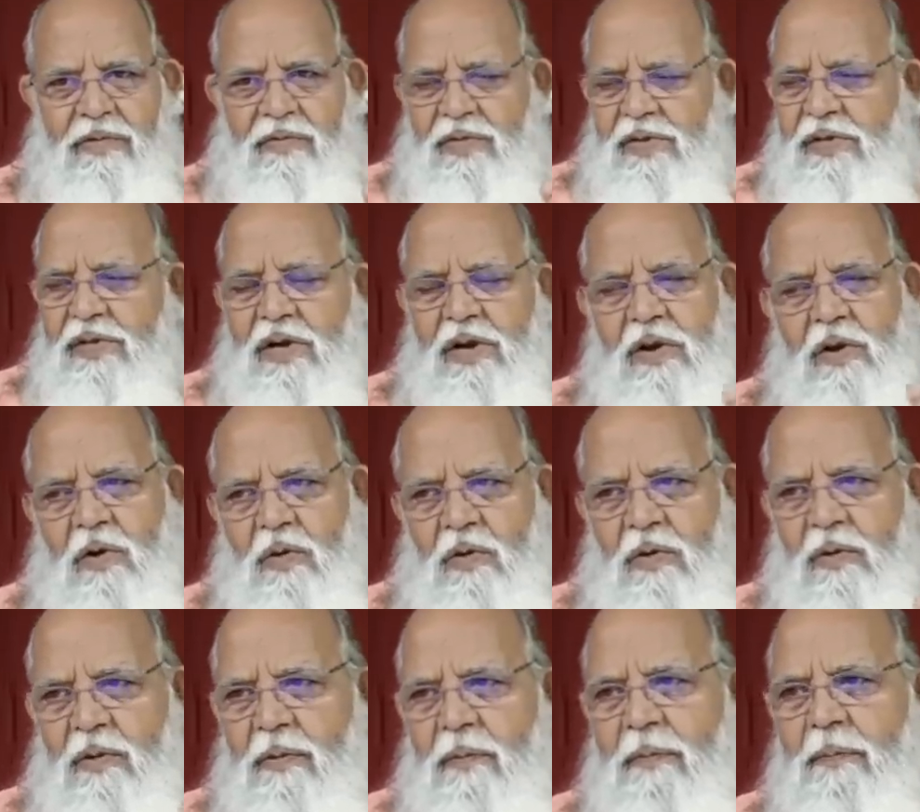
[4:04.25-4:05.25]
If he said
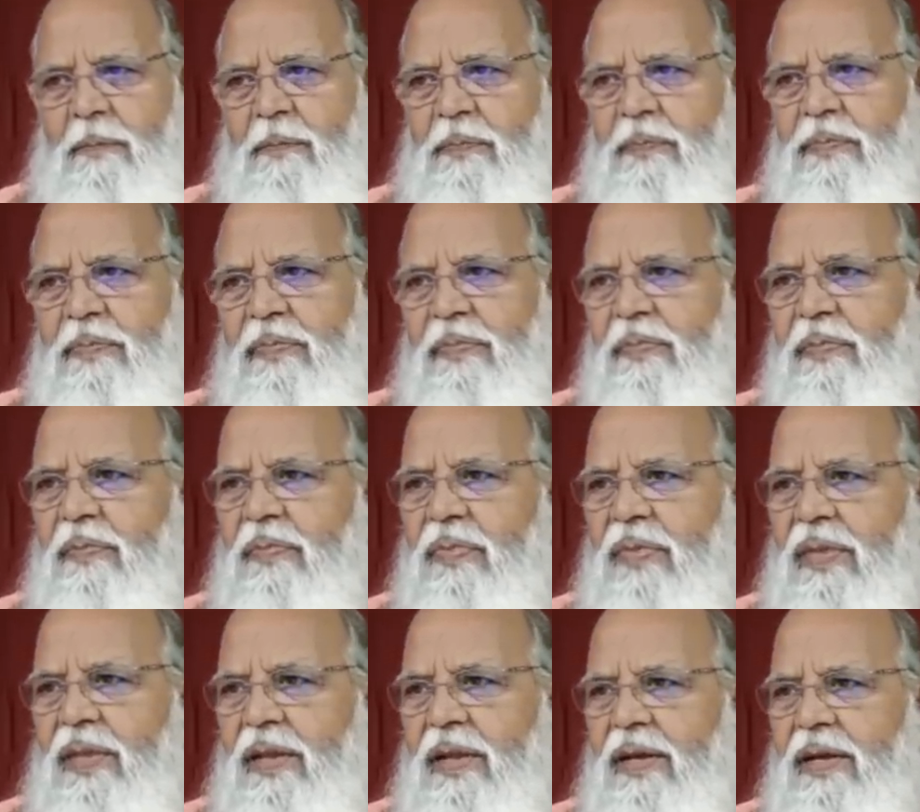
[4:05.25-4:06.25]
no,
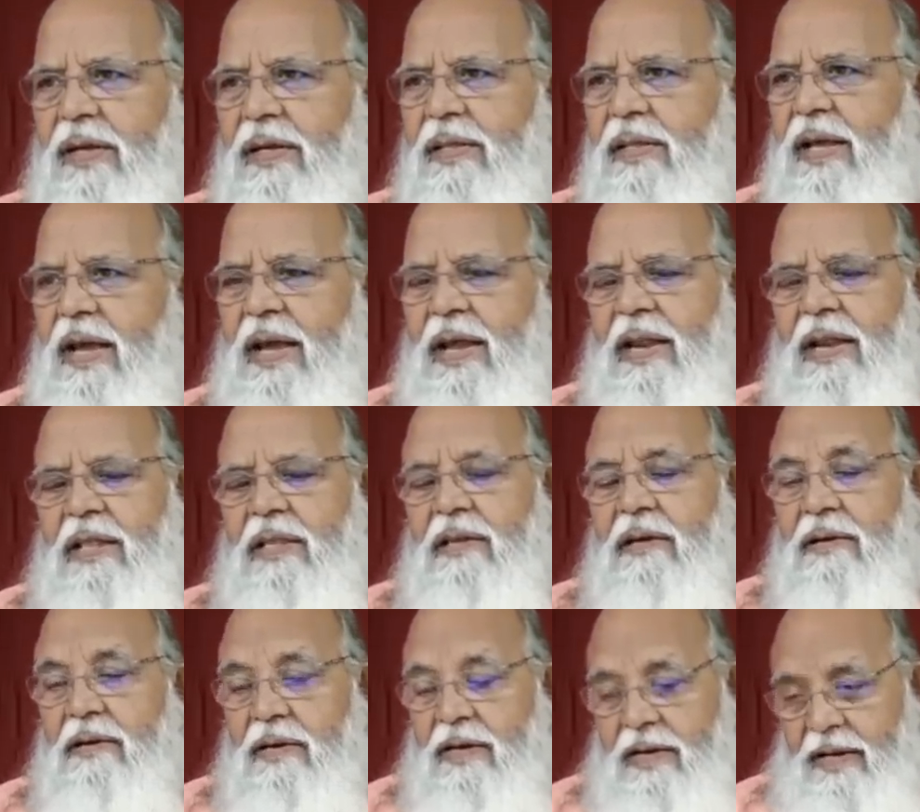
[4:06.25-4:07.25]
then
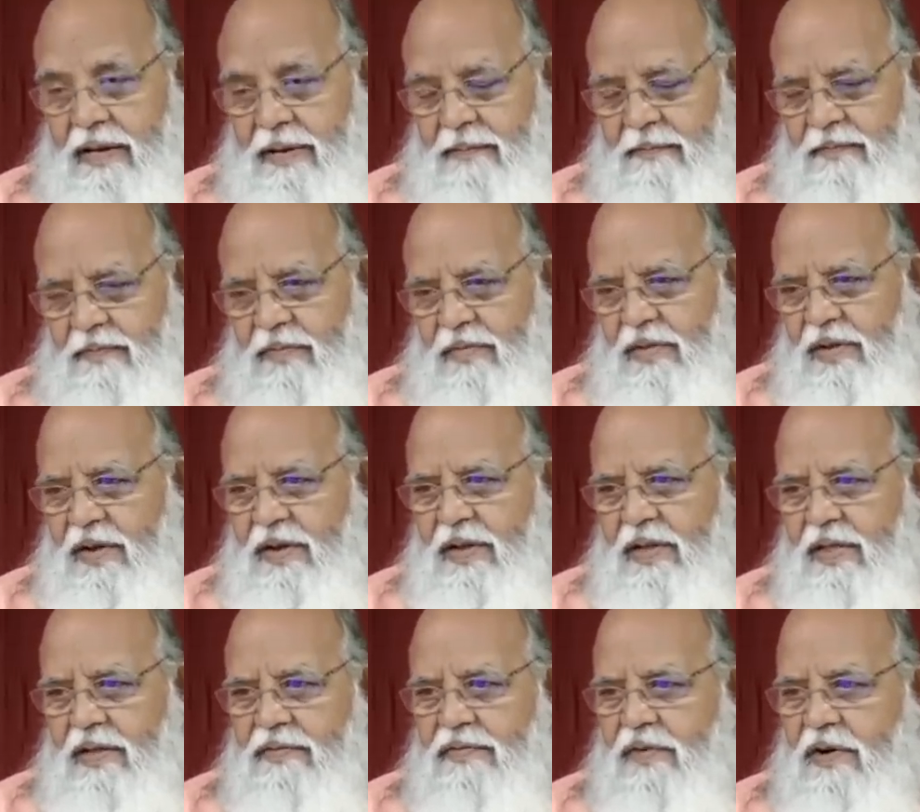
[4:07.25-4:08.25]
third time
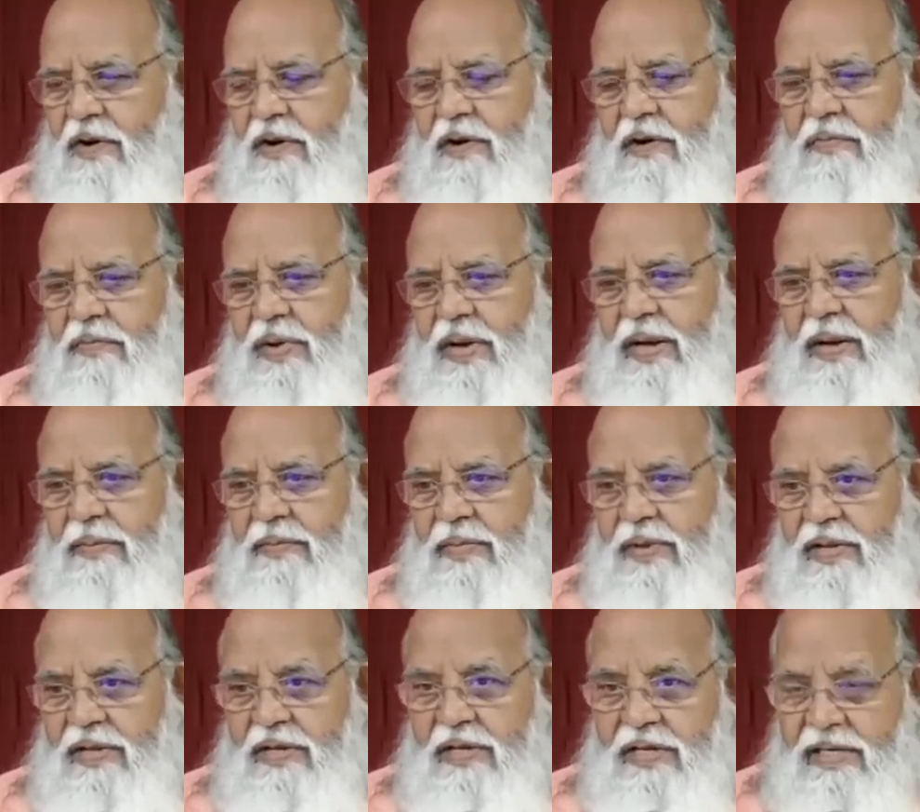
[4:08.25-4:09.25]
the frog became
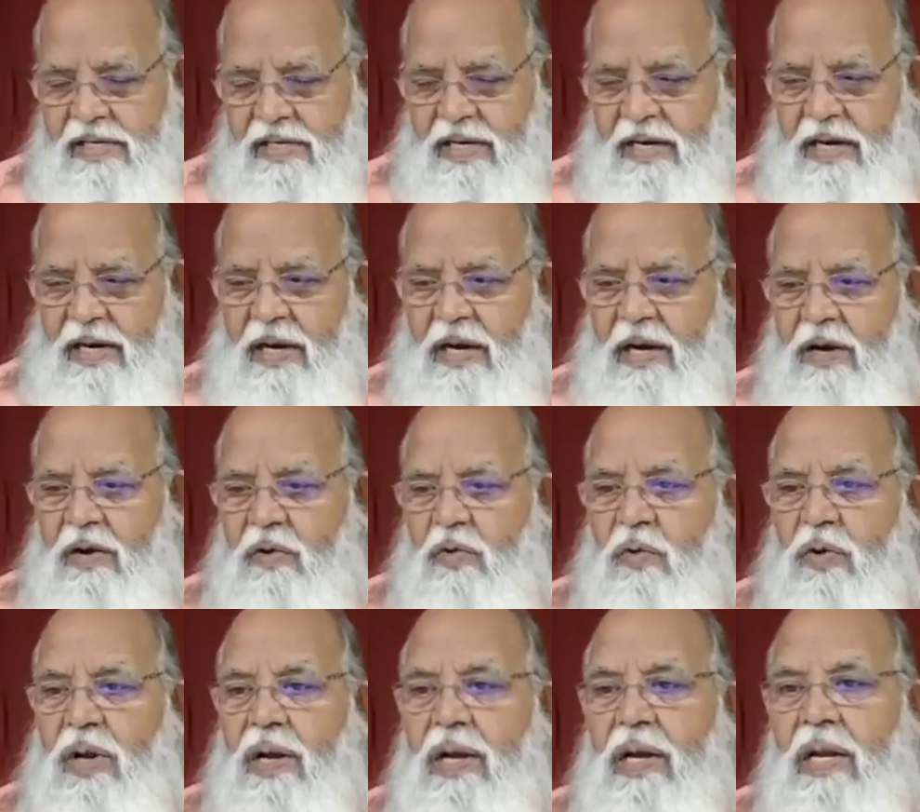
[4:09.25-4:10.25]
disgusted,
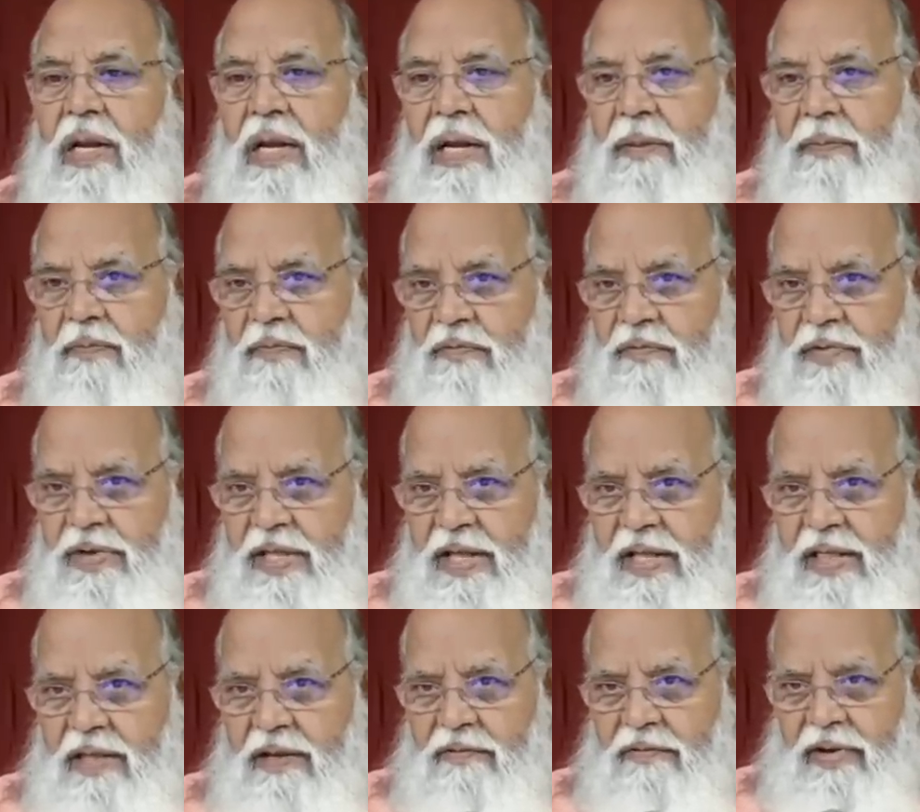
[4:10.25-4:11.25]
took a leap
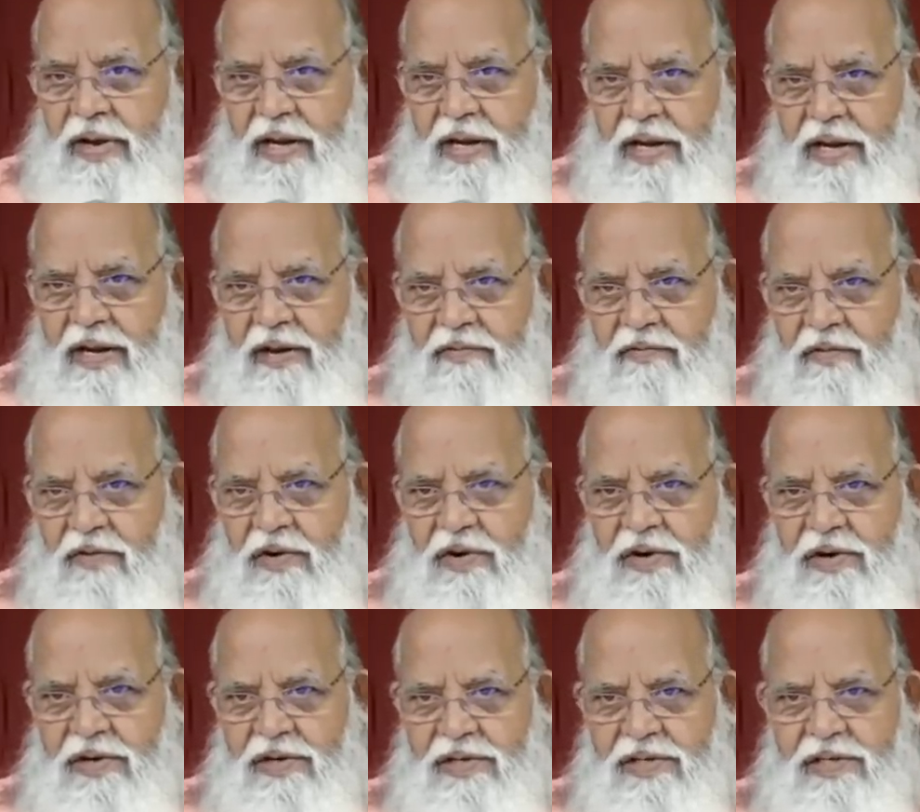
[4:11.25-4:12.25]
within the well
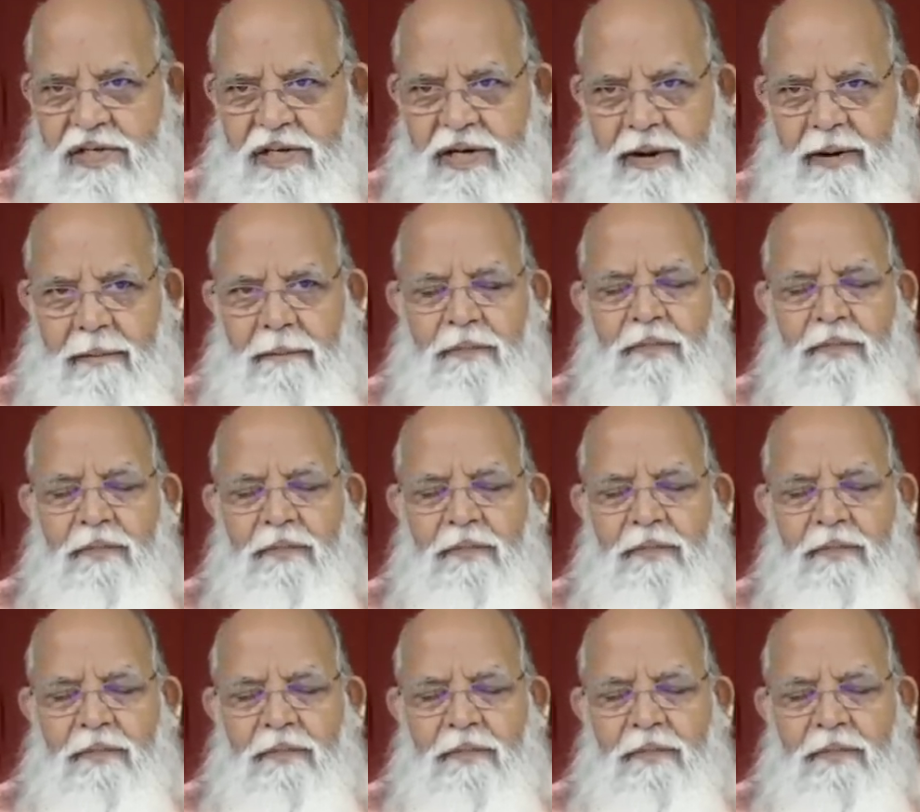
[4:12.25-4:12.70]
waters.